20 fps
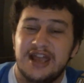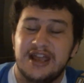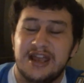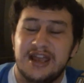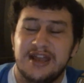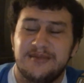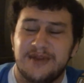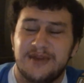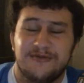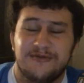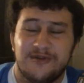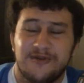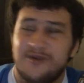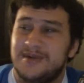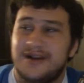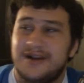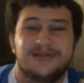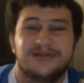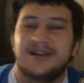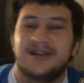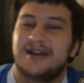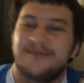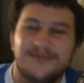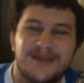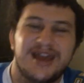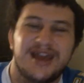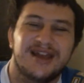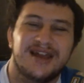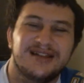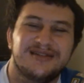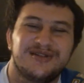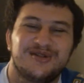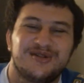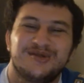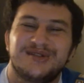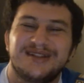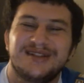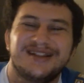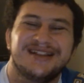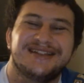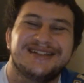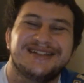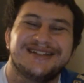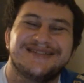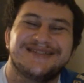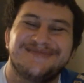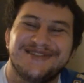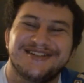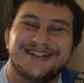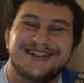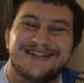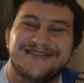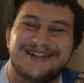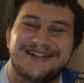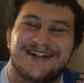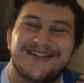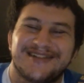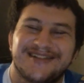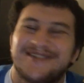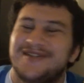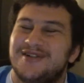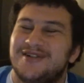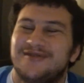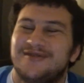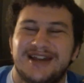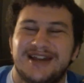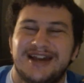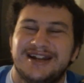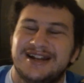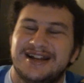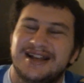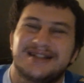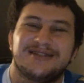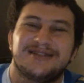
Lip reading: in my room, and I was like, man, dude, this just feels like when I was a little kid again.